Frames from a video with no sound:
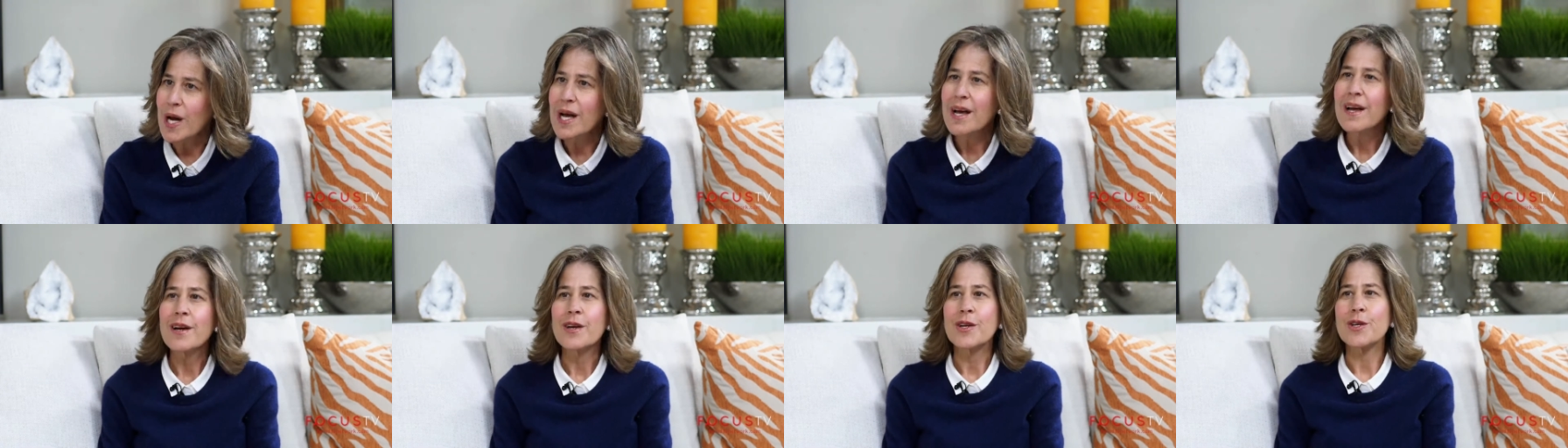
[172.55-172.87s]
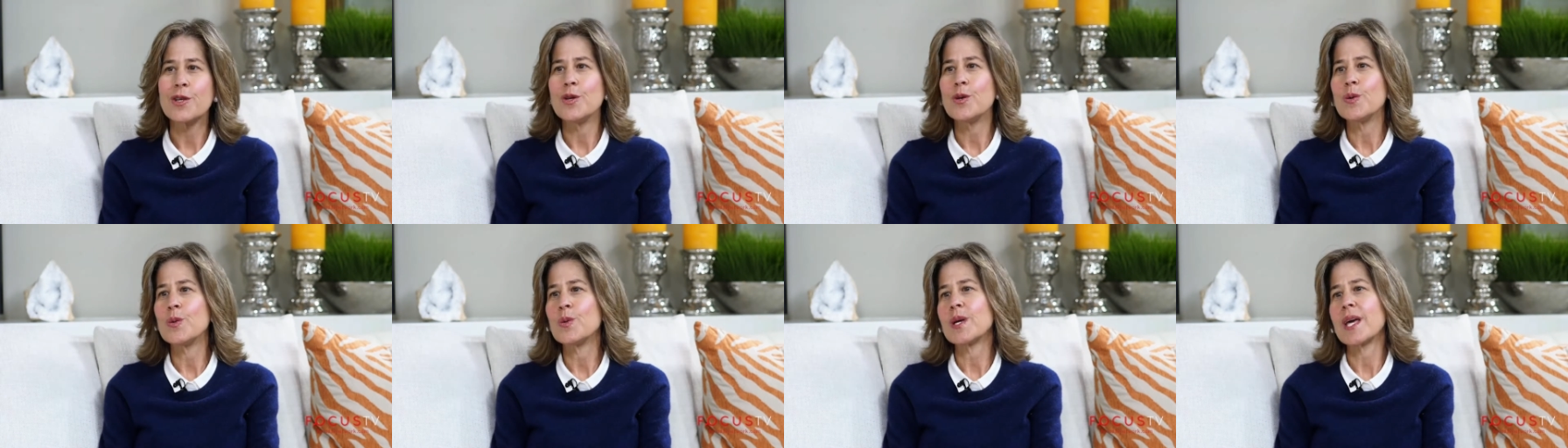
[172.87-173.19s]
Mm-hmm.
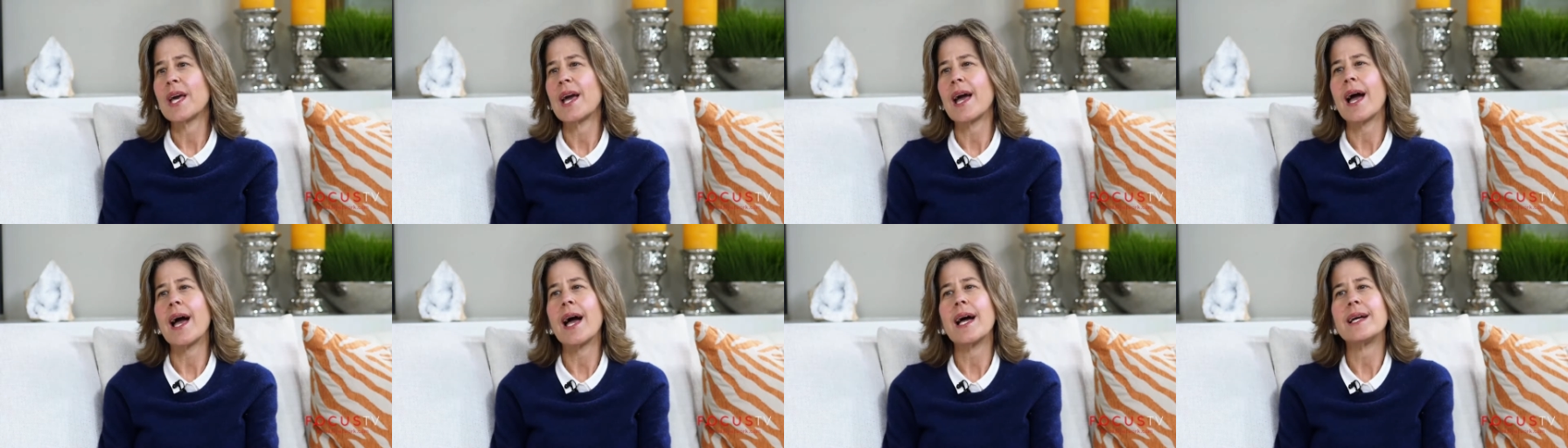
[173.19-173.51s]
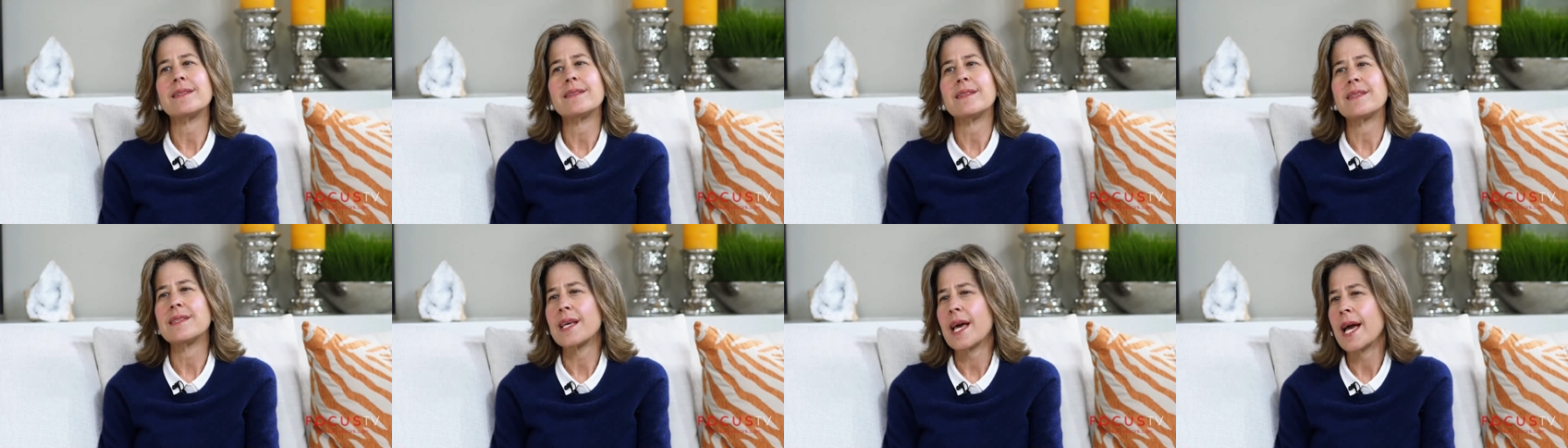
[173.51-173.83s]
You
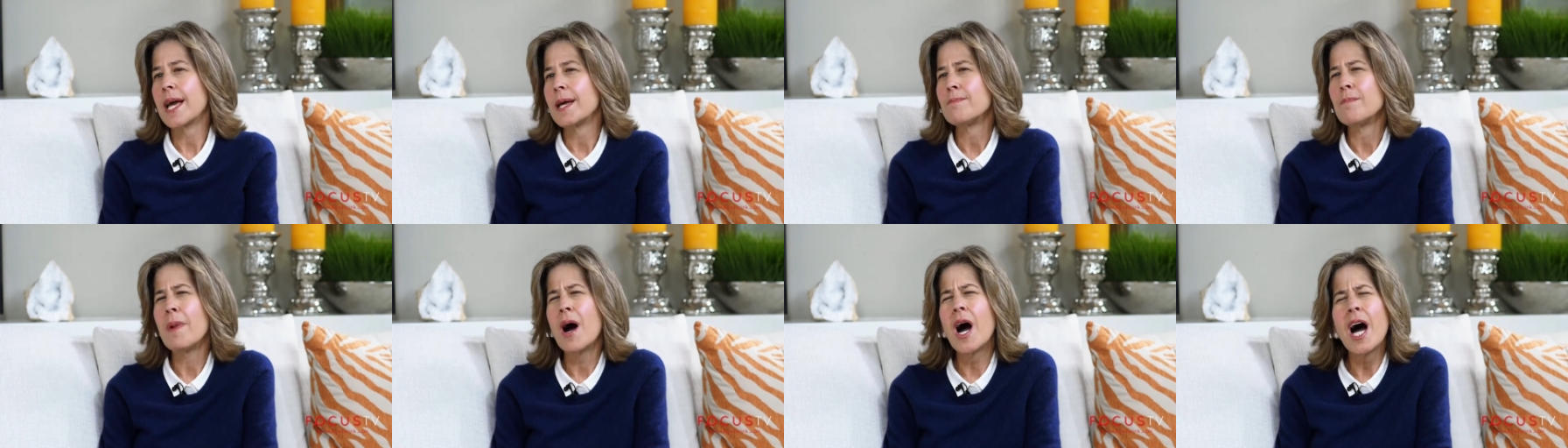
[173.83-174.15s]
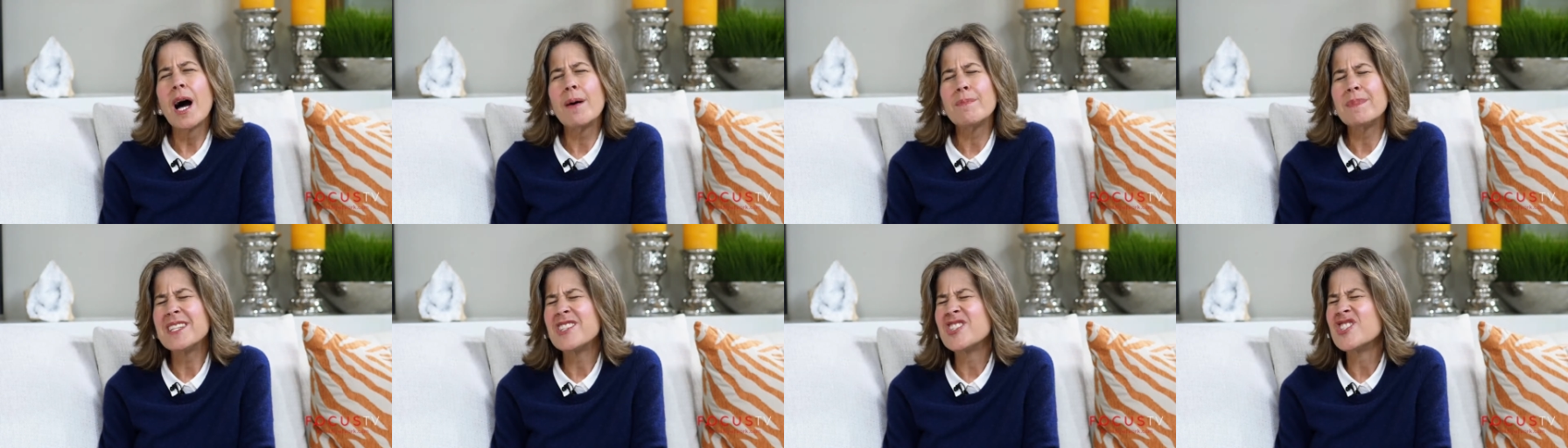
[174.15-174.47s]
can say,
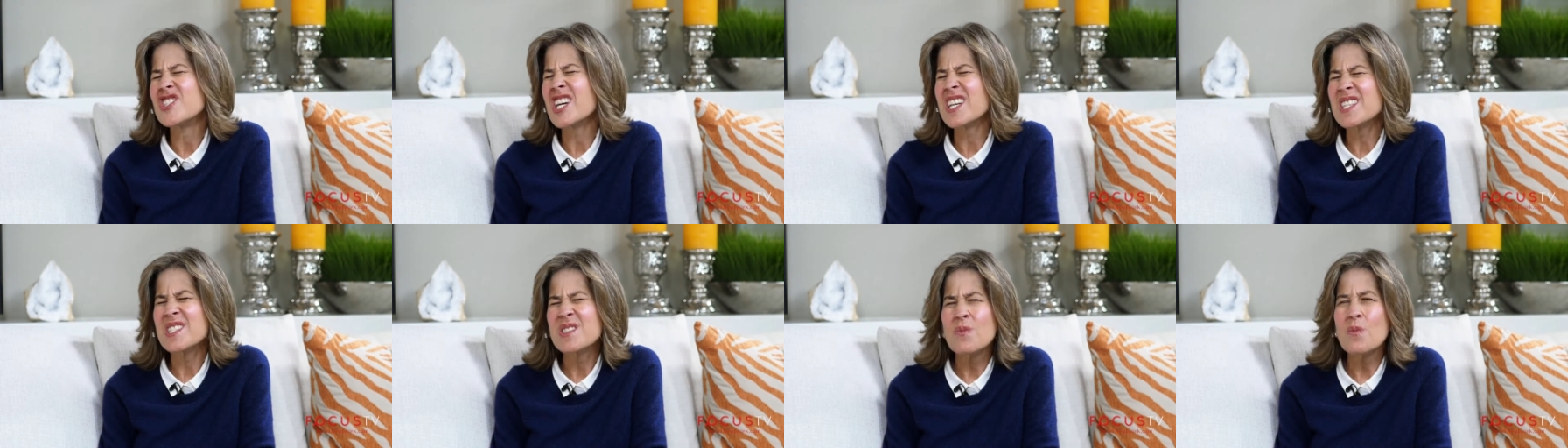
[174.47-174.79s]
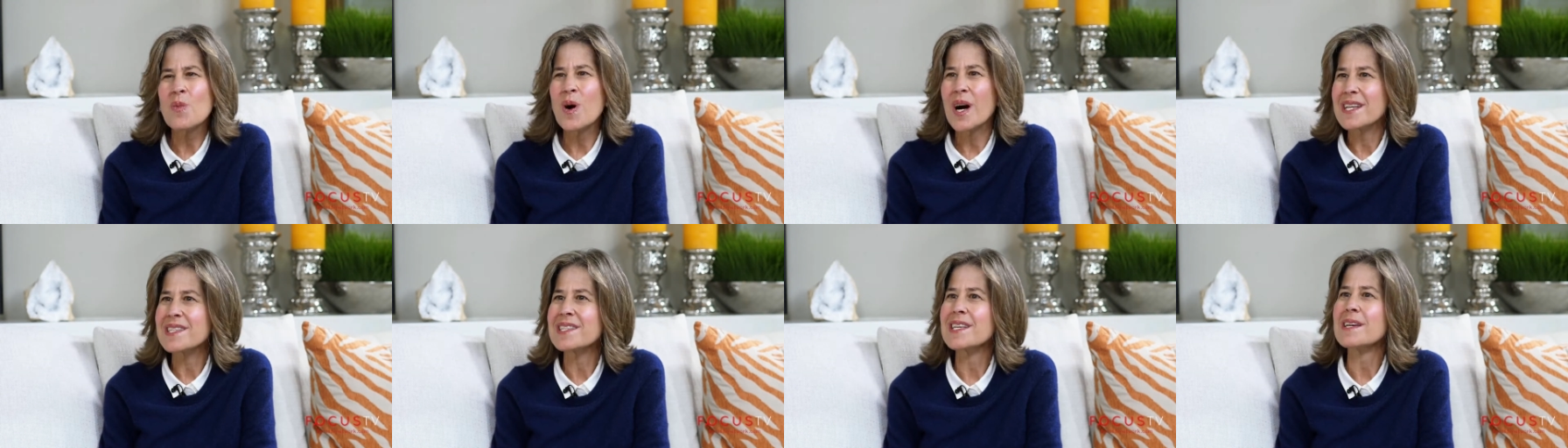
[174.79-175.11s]
Mom, it just
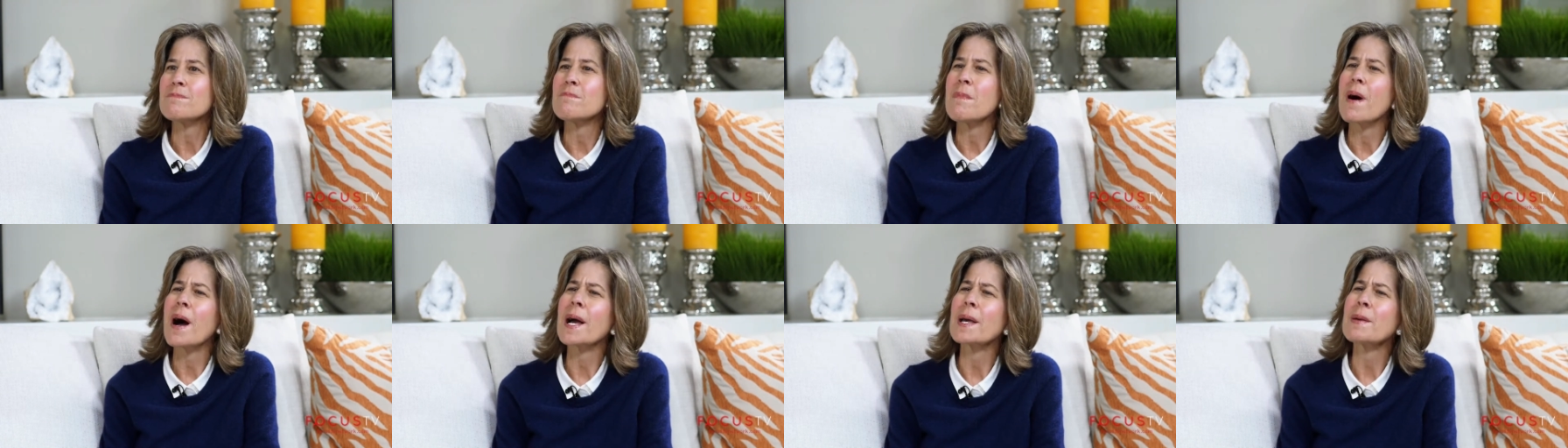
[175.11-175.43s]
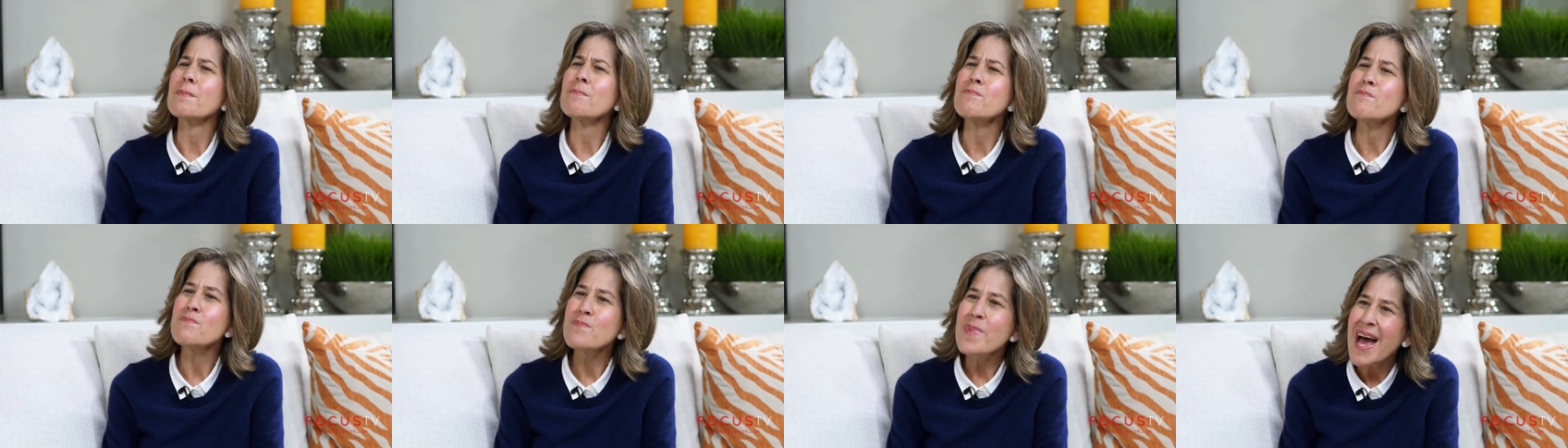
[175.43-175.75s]
wasn't my
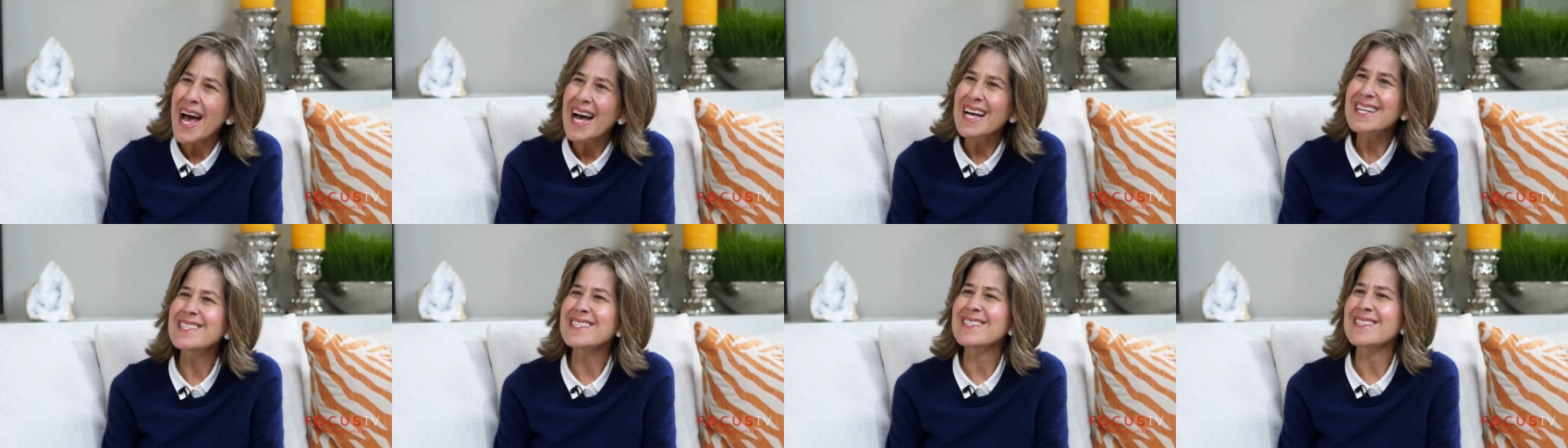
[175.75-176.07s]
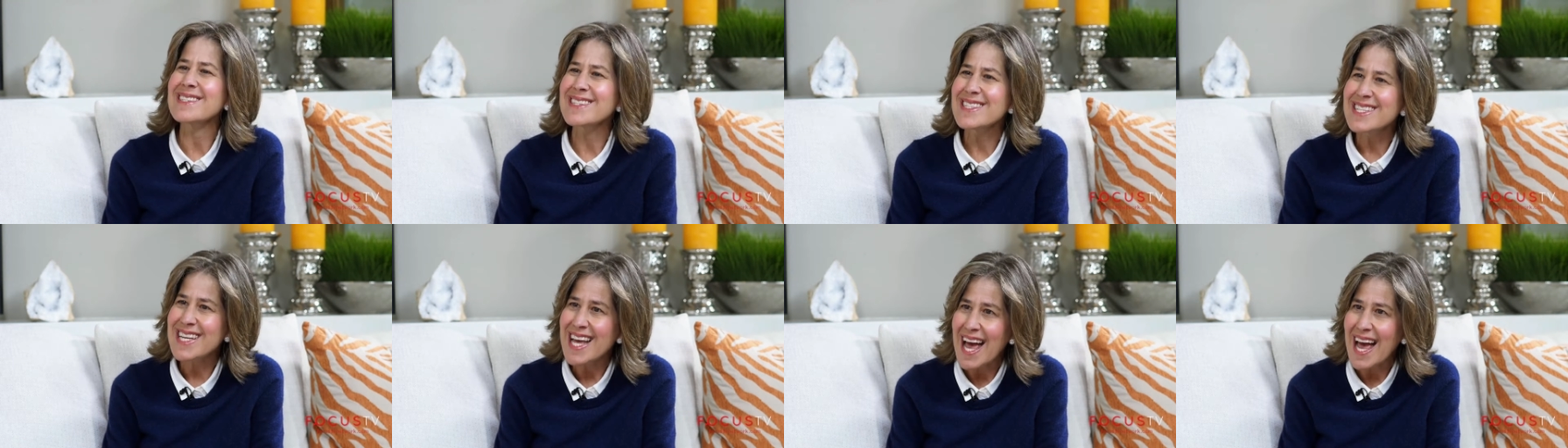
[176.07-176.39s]

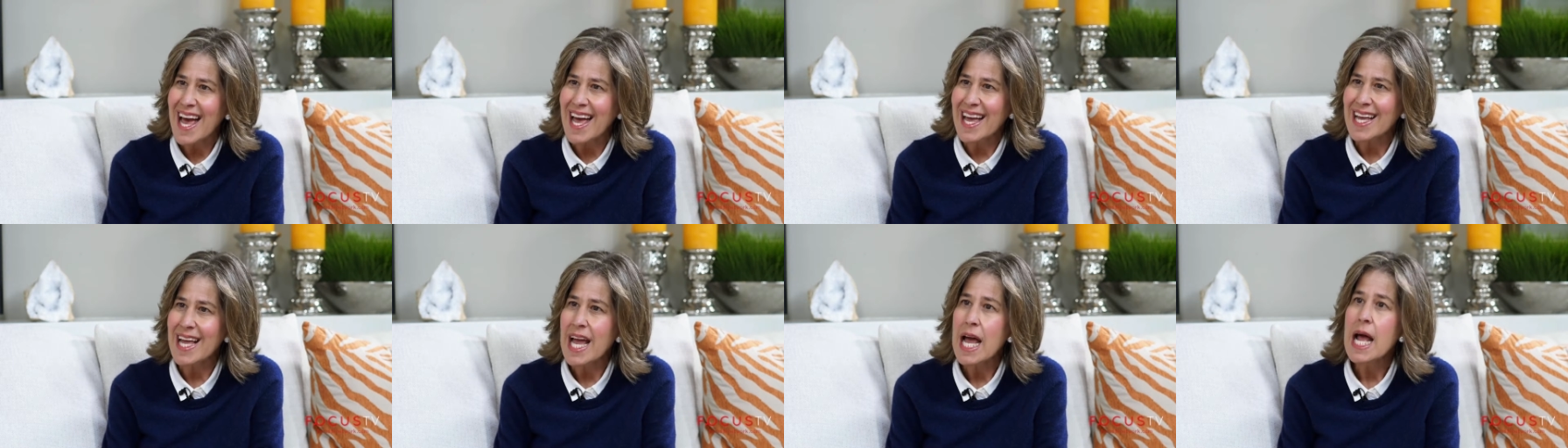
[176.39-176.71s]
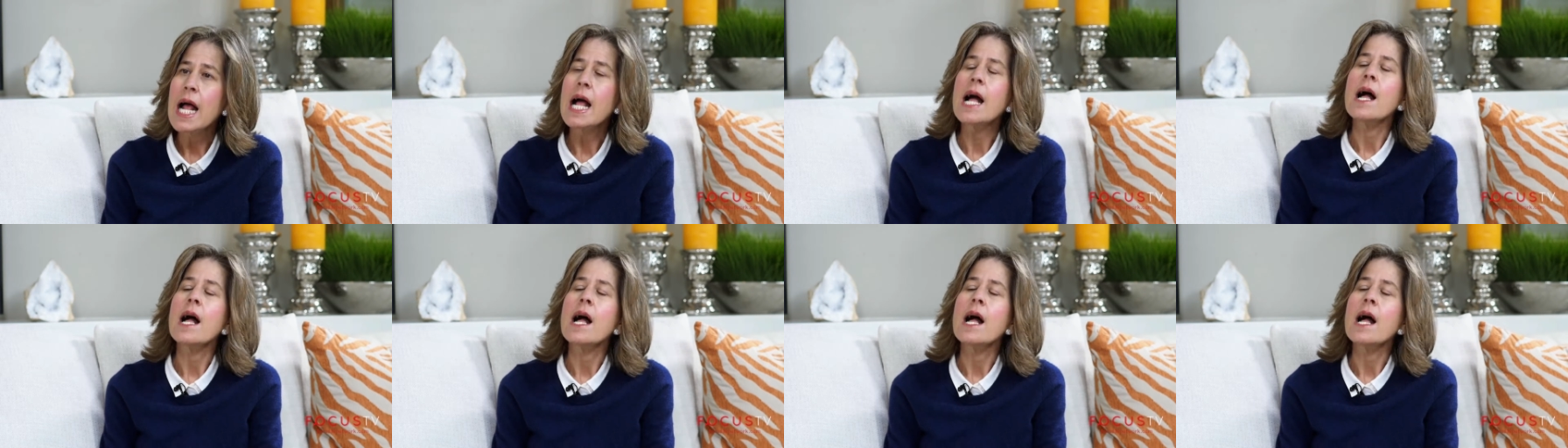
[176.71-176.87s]
best day.